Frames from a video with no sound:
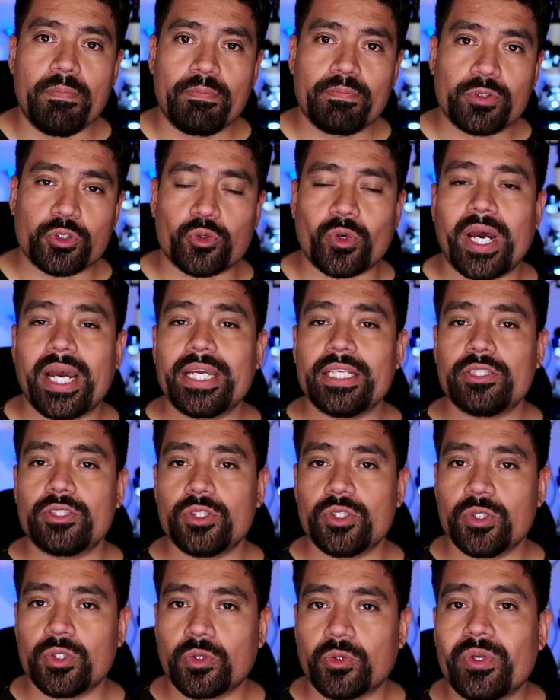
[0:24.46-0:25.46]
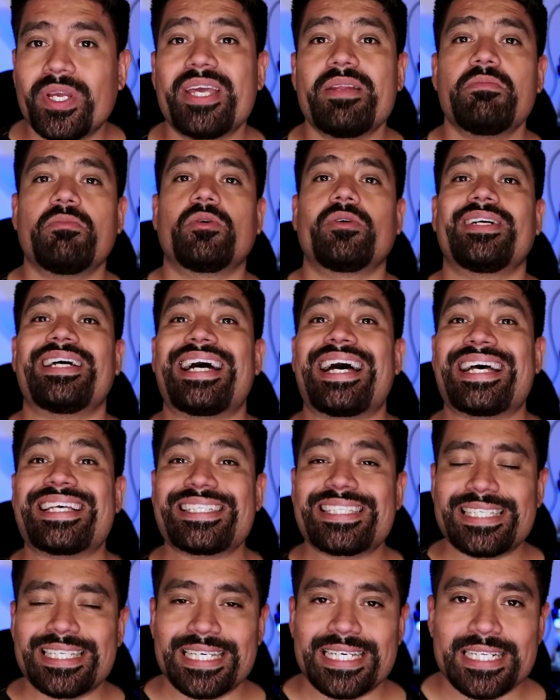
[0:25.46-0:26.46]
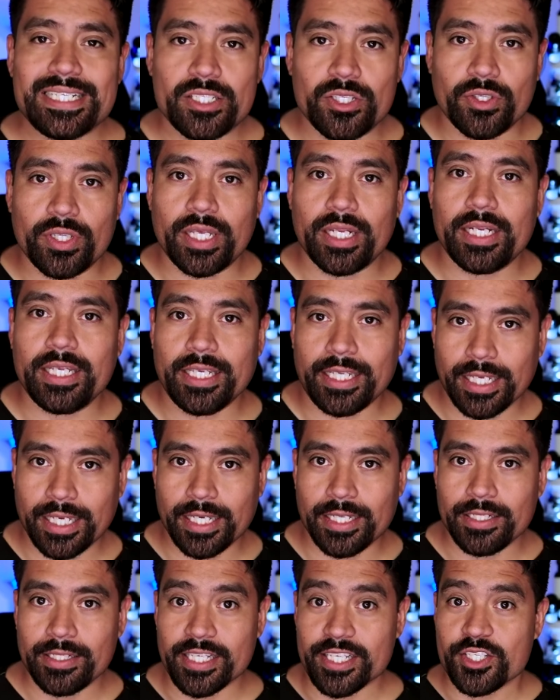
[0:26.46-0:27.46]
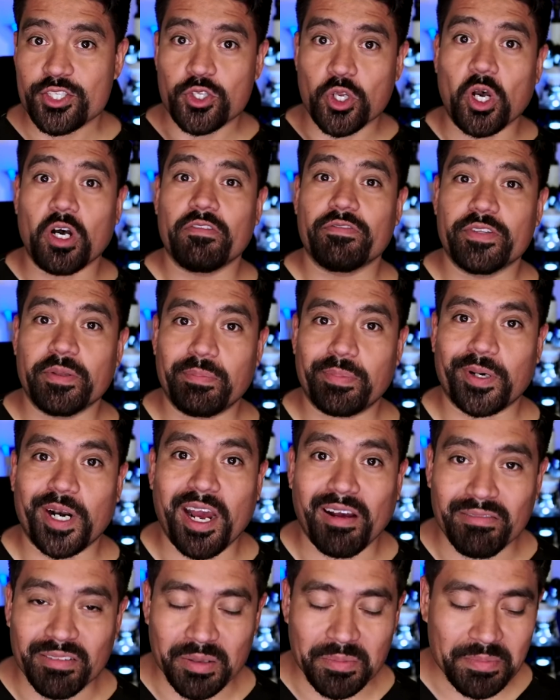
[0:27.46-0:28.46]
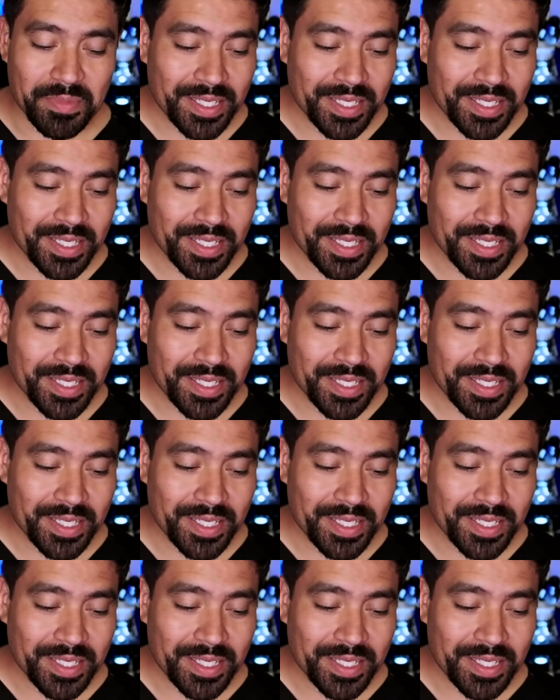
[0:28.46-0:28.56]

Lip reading: try to create more acid so that it can dissolve the problem.